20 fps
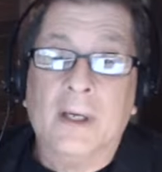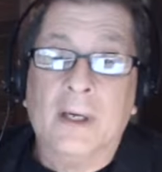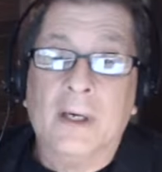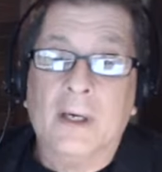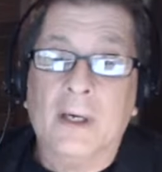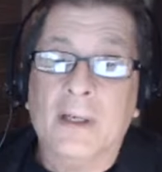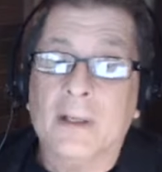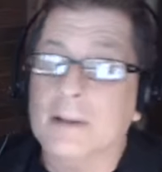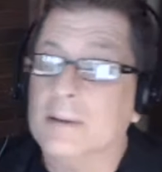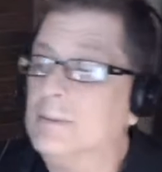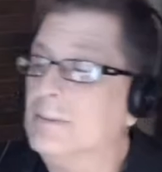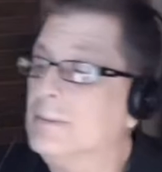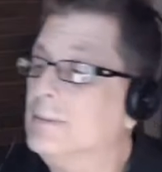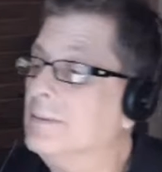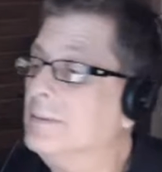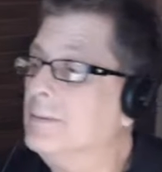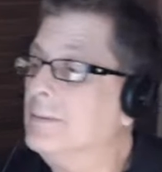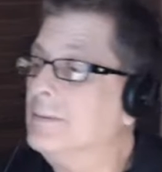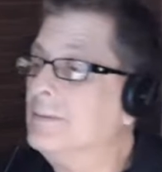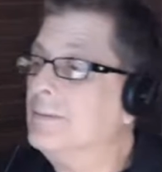
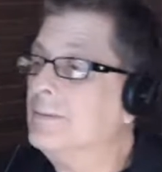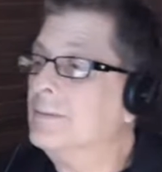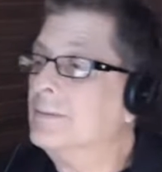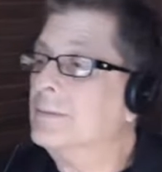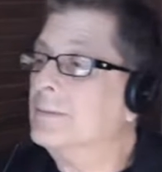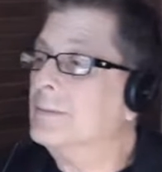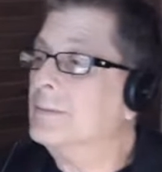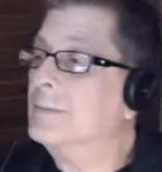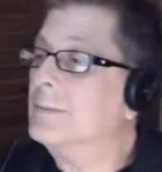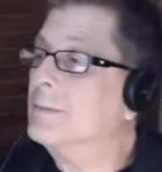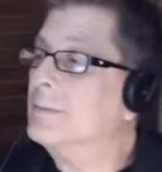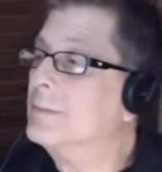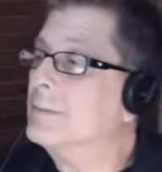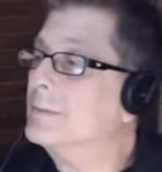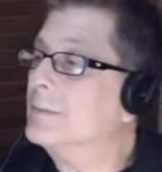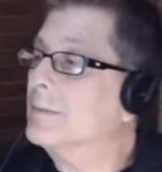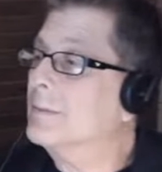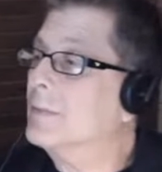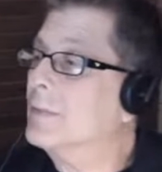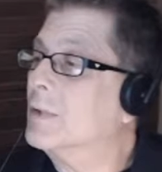um,
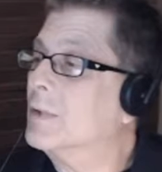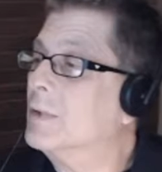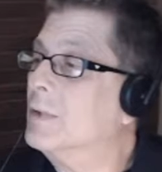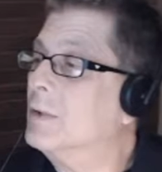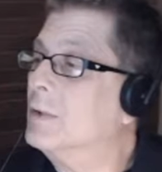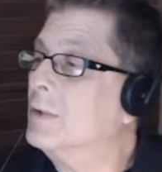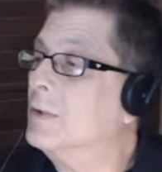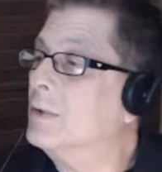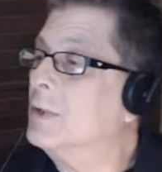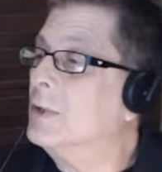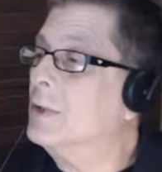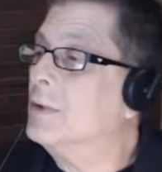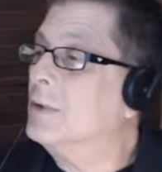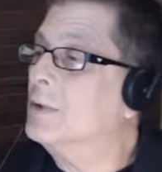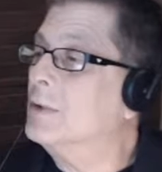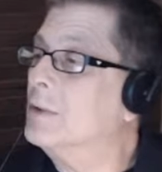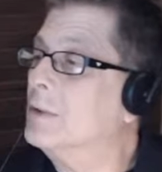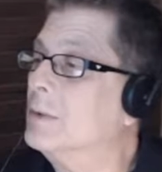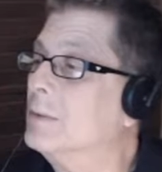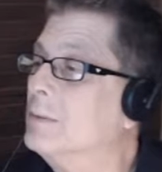to the
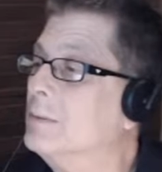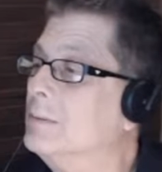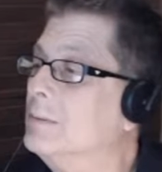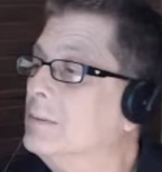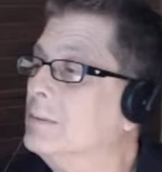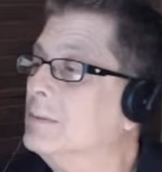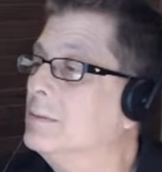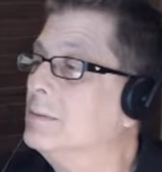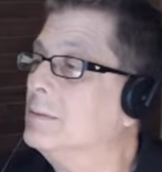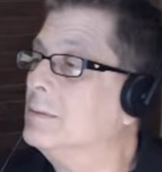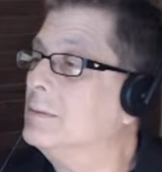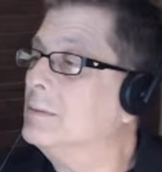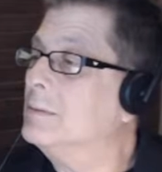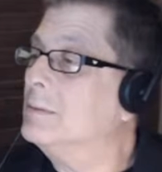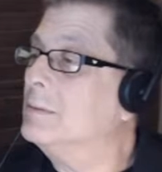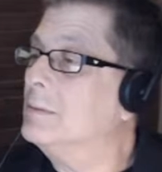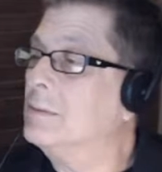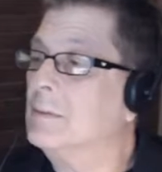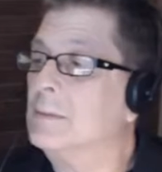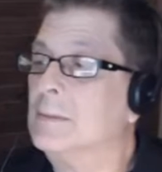YouTube
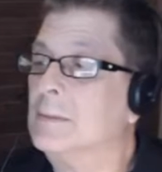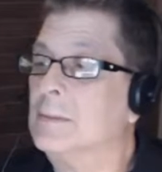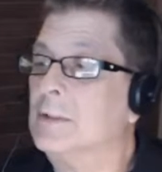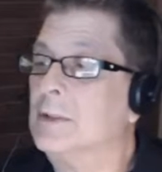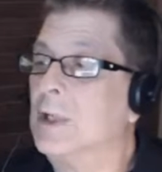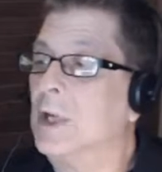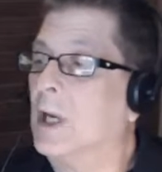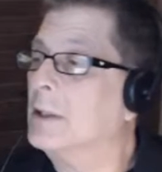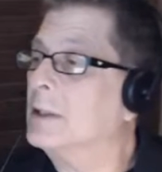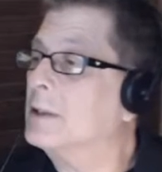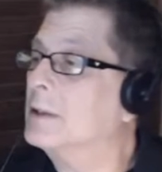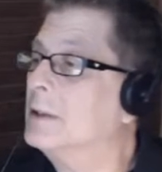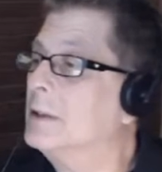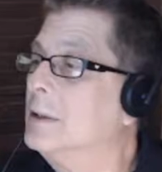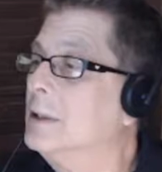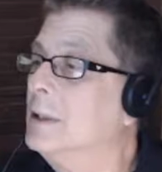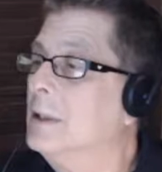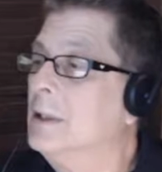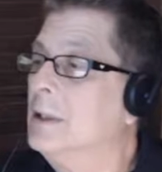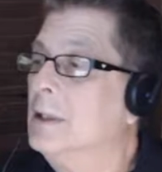chats.
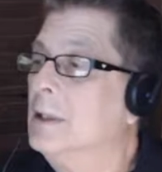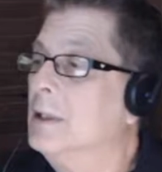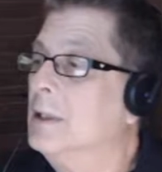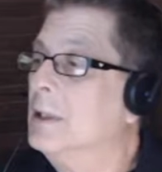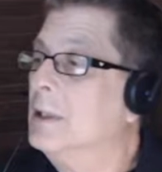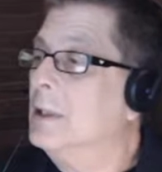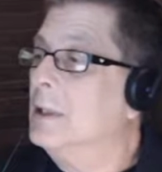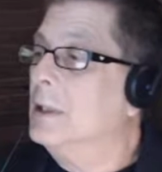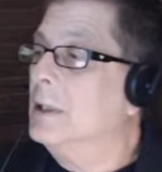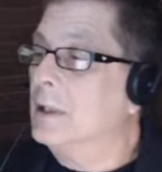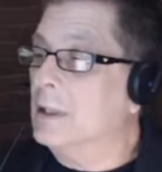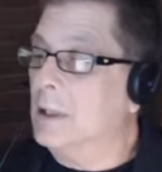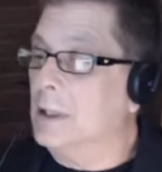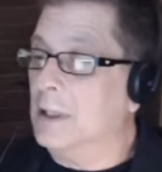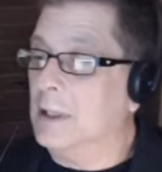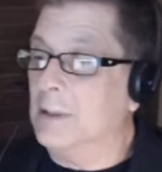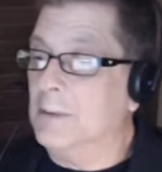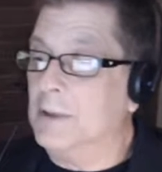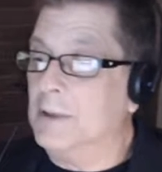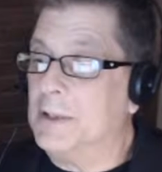All right,
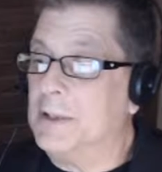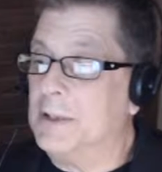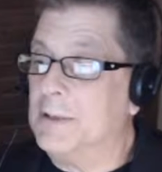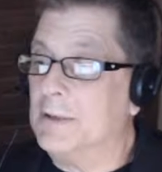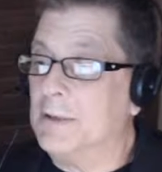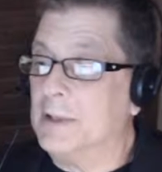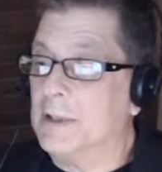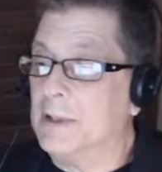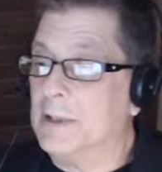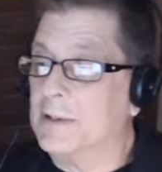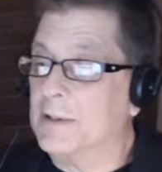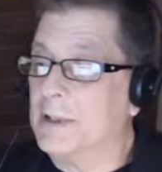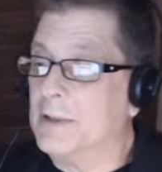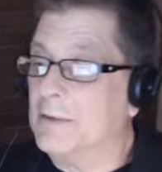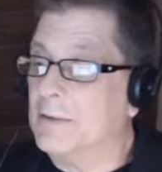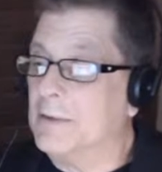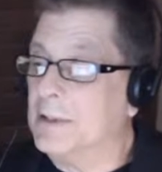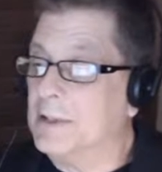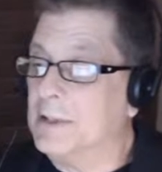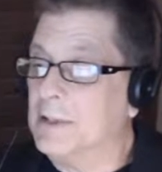let me see where else I
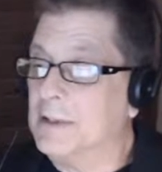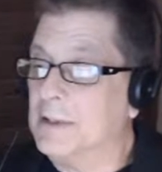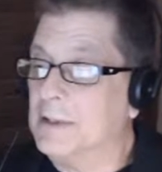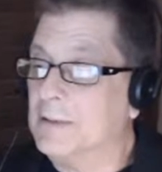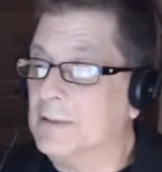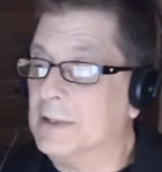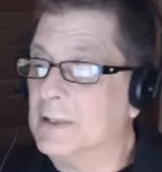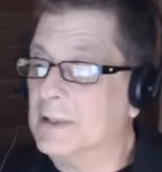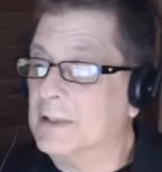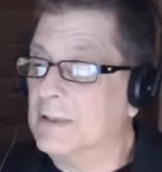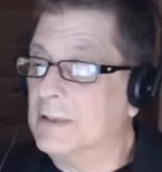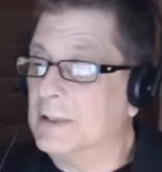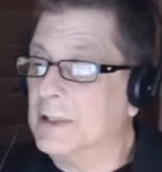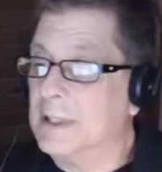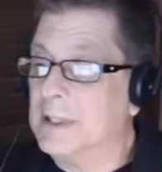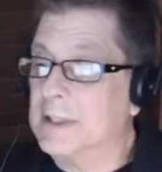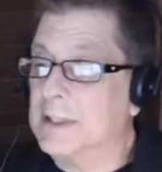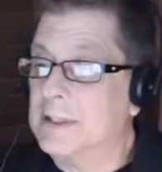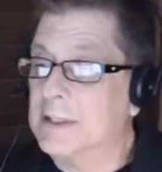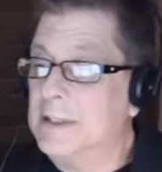was here real
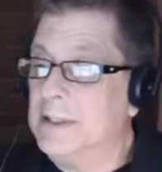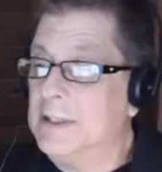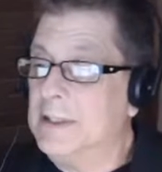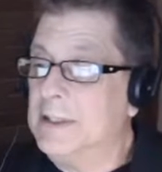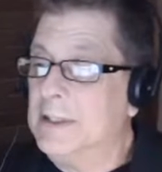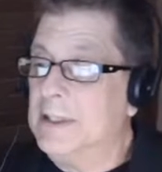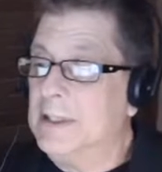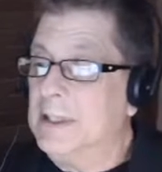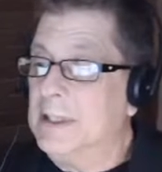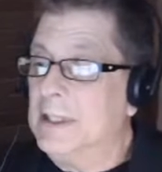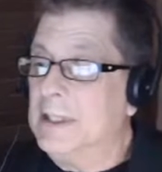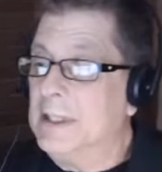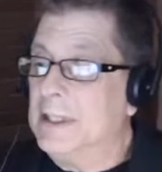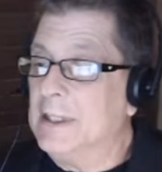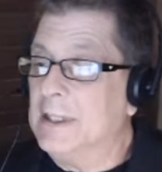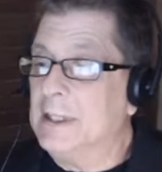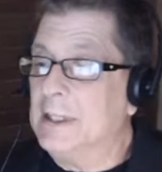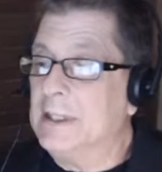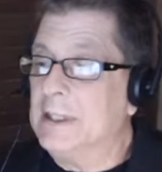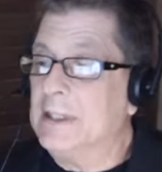quick.
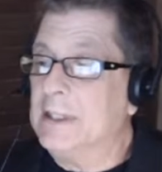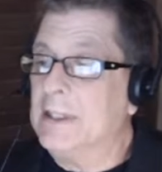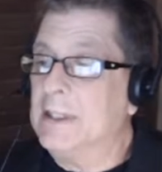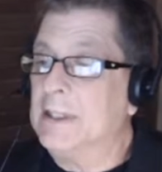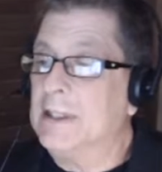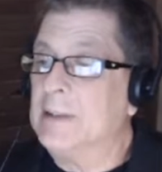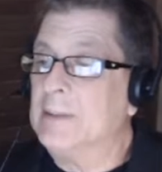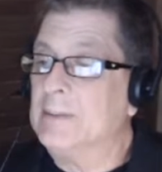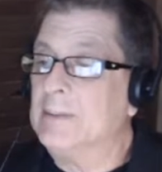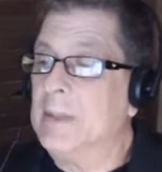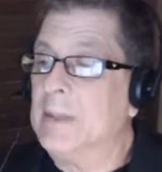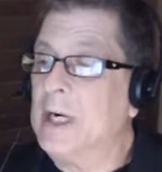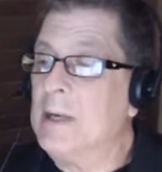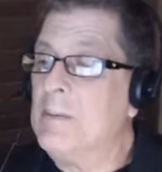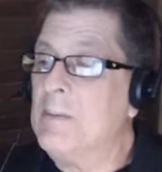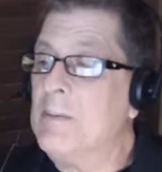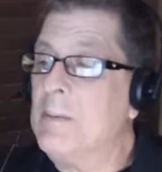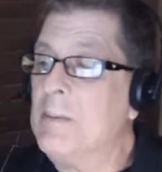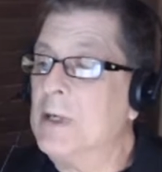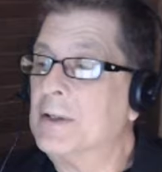I
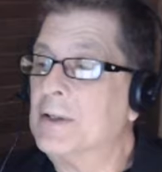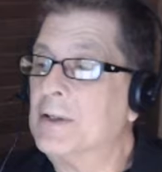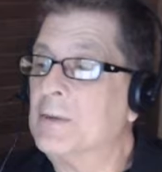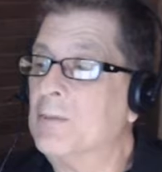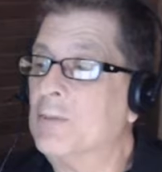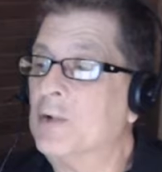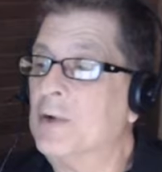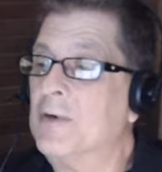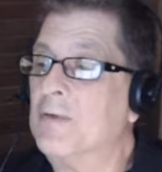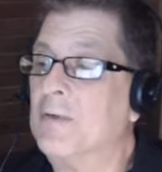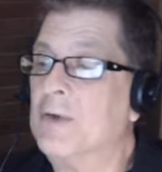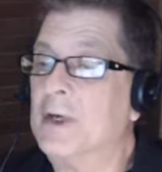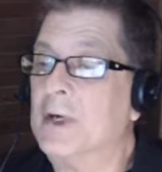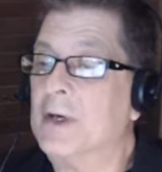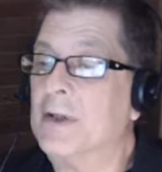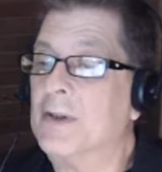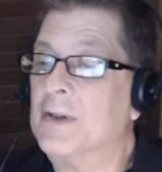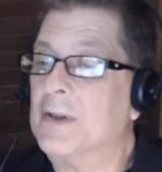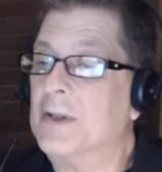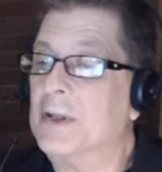mentioned briefly,
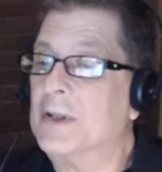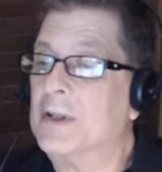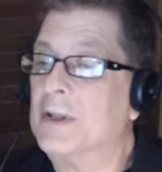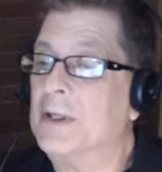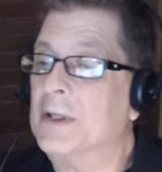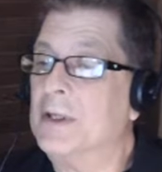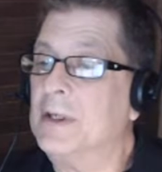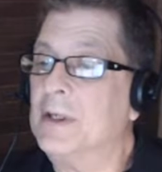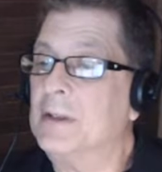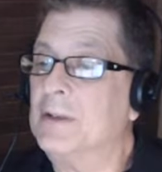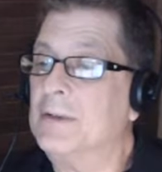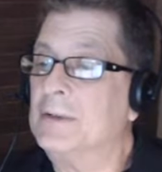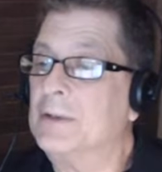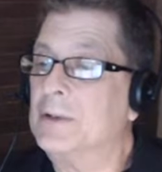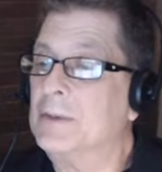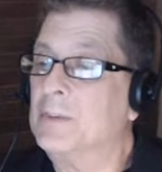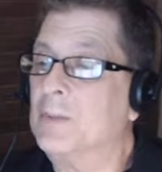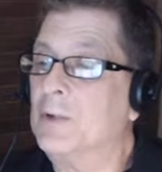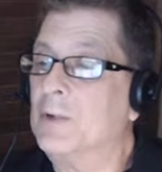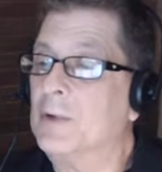I think, the
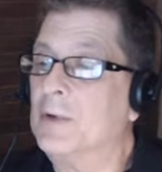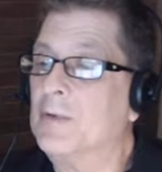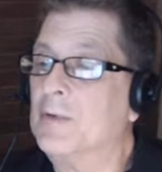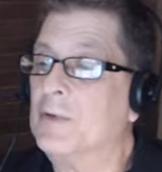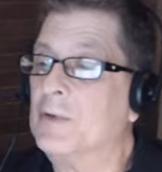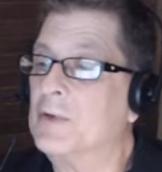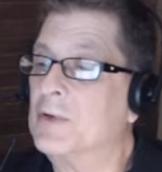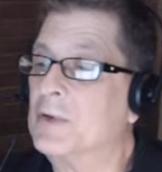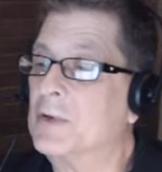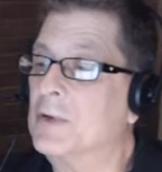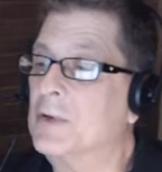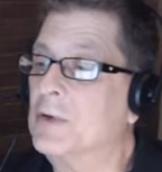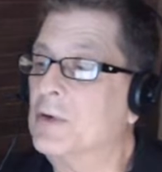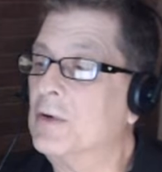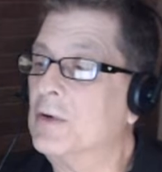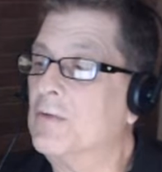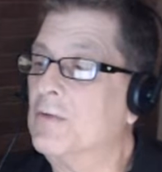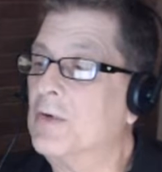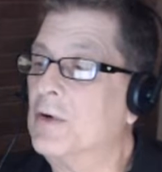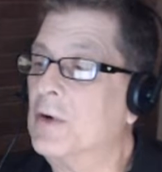support for the
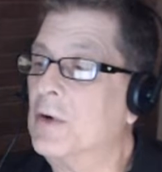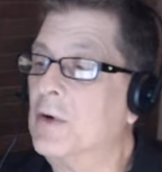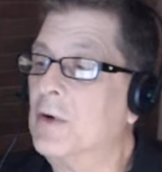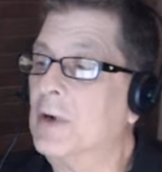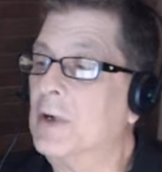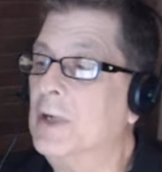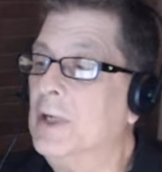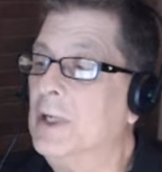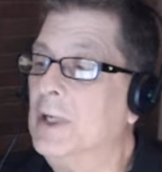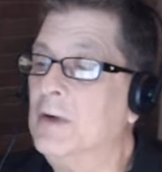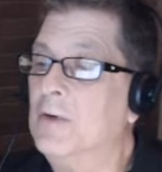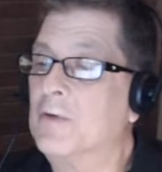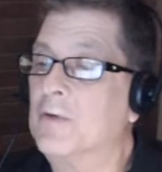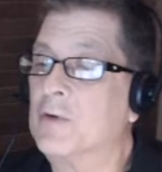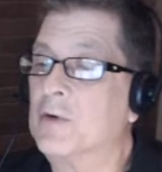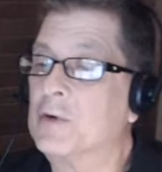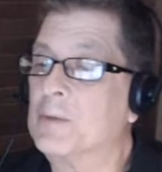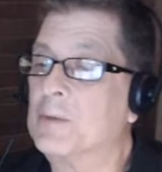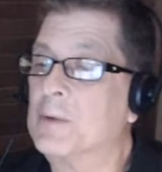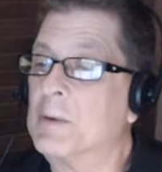Secure and Fair
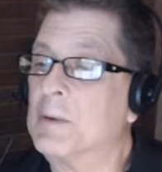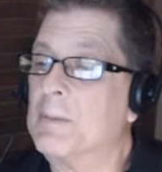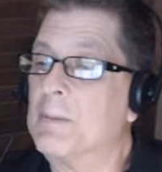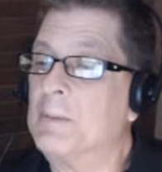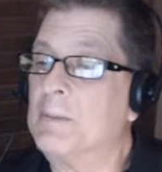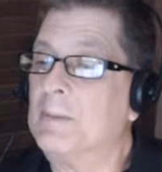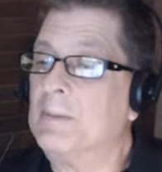Enforcement